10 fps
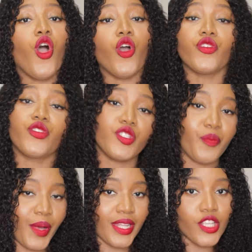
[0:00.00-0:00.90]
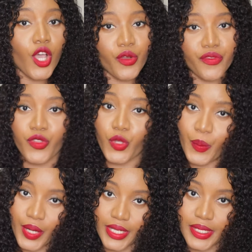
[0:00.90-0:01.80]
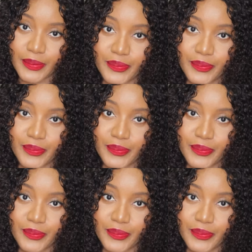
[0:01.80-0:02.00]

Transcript: on those parts of your body